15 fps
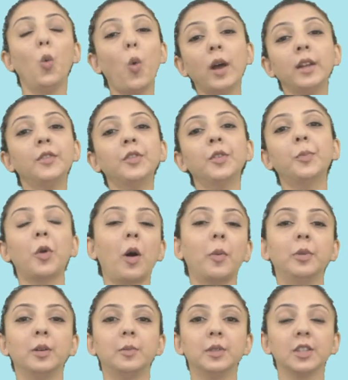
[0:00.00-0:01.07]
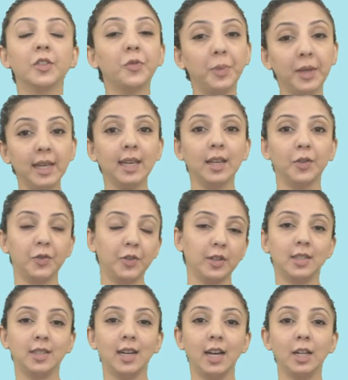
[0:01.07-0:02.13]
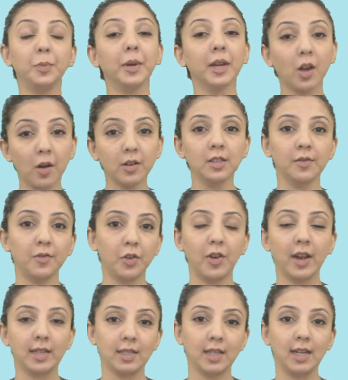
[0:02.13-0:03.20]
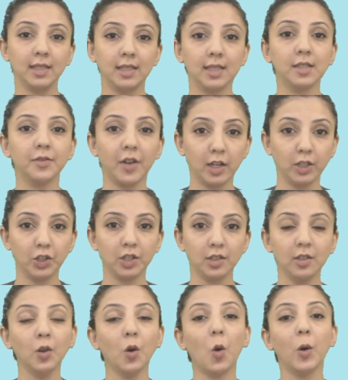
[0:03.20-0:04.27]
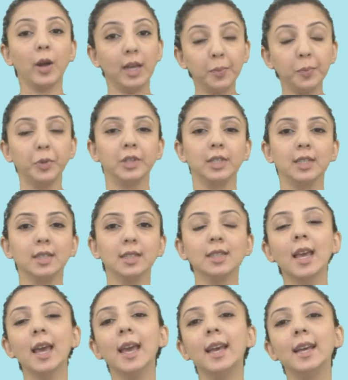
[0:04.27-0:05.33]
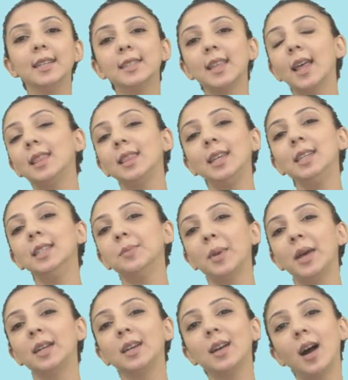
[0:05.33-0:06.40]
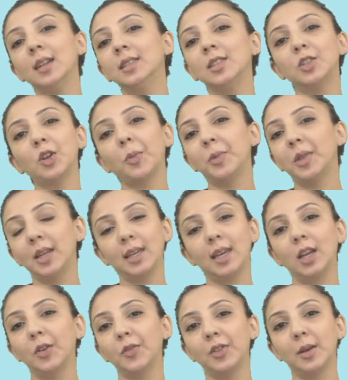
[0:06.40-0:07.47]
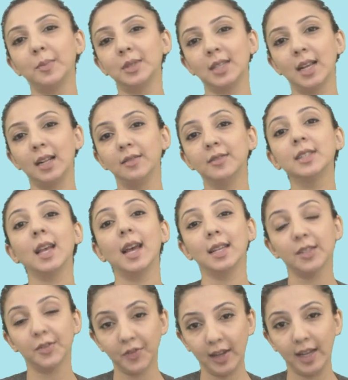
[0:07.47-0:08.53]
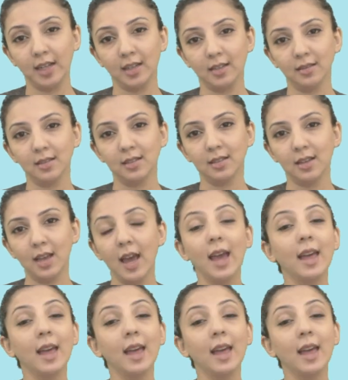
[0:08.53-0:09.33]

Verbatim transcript: One of the problems of being infertile because of erectile dysfunction or impotence is that these men can't stop thinking of themselves as failures.